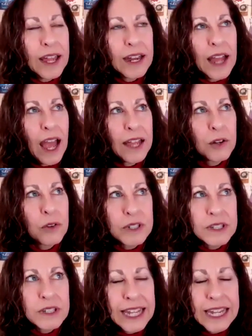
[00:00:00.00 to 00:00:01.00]
I
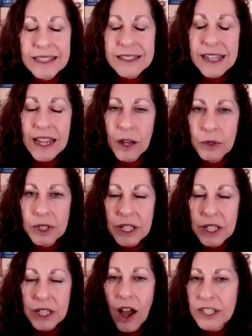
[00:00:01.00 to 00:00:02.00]
can't say I would
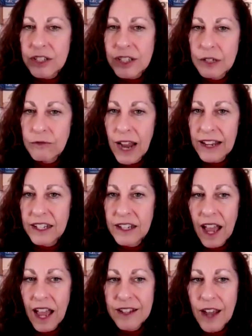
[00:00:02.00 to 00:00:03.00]
consciously
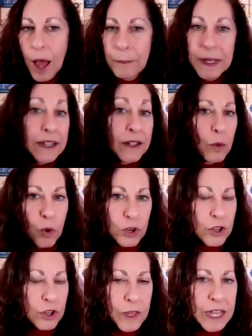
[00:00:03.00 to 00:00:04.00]
recognize not being
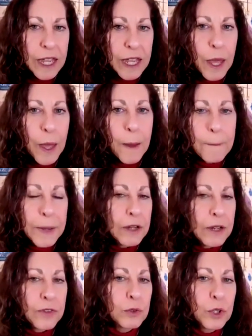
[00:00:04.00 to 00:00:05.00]
worthy, but
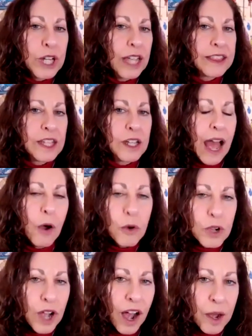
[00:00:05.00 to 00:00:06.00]
if you look at the
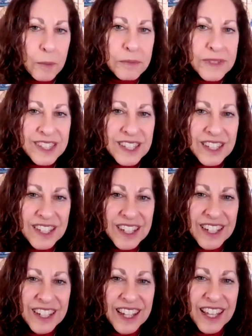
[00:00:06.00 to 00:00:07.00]
outcomes,
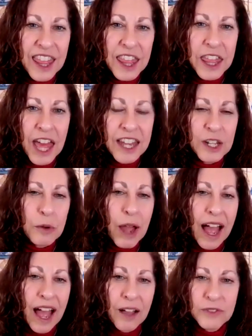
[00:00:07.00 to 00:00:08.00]
then you
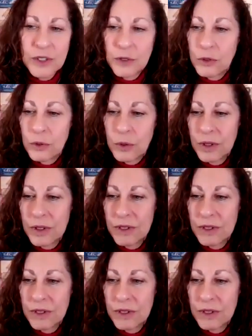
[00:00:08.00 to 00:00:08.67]
have to